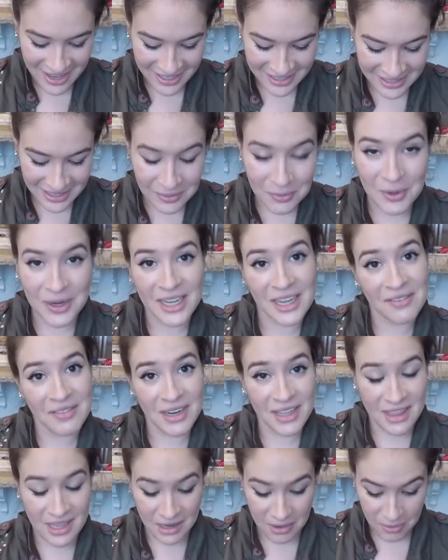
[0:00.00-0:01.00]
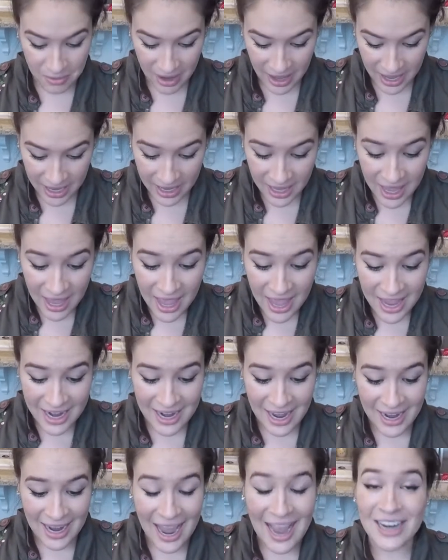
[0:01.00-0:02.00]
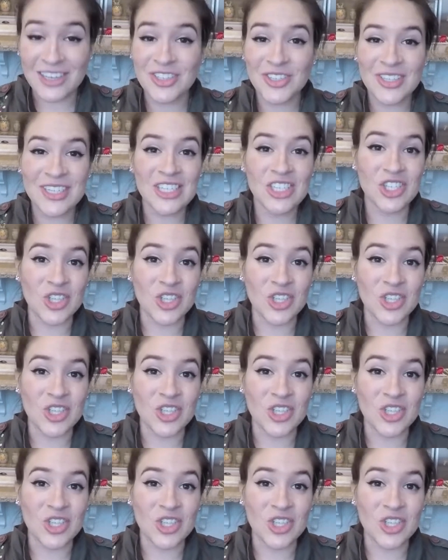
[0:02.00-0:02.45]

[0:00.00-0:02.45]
So I didn't want to give anything away, and I actually